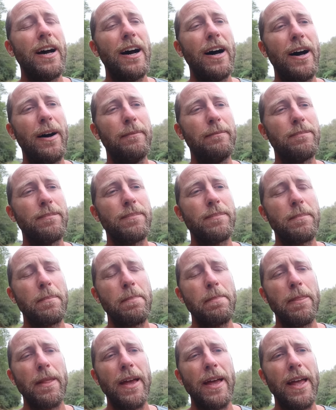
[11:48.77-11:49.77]
Um,
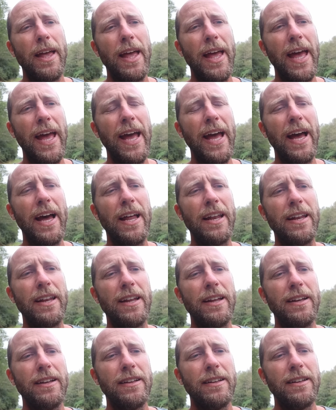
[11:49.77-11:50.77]
and